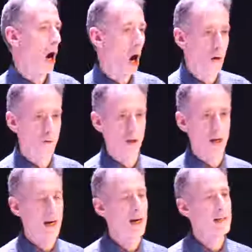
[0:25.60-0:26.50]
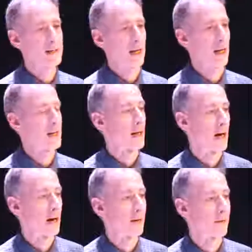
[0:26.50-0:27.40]
over the last decade and a
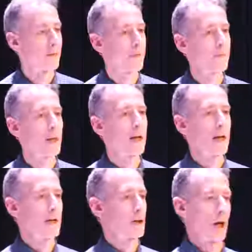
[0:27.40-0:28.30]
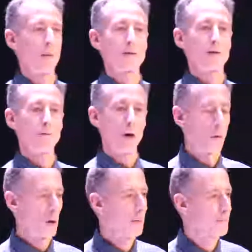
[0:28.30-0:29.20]
half in terms of
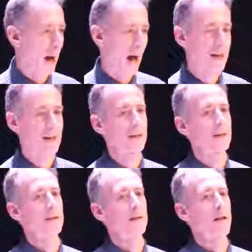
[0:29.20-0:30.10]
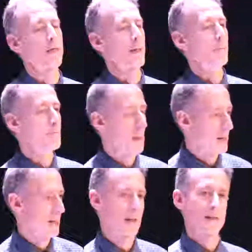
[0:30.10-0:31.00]
rolling back the
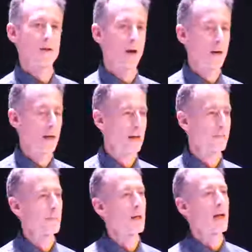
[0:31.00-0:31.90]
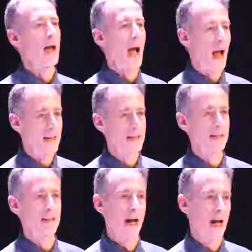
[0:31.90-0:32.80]
many historic
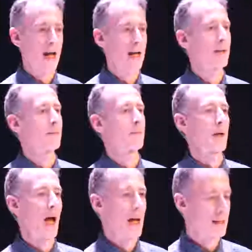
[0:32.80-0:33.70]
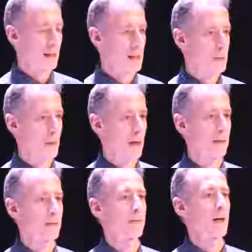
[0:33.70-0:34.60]
anti-gay,
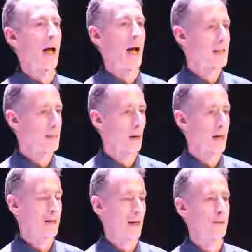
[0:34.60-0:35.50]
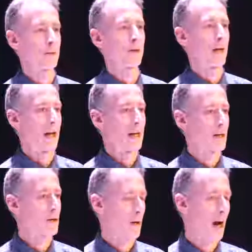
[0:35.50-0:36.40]
anti-lesbian, anti-bisexual and
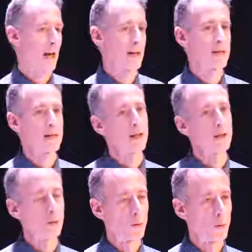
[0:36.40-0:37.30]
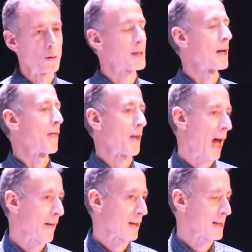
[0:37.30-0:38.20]
anti-trans laws that
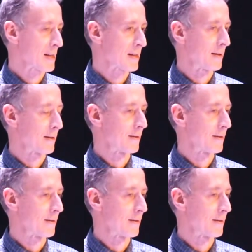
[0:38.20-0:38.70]
have existed.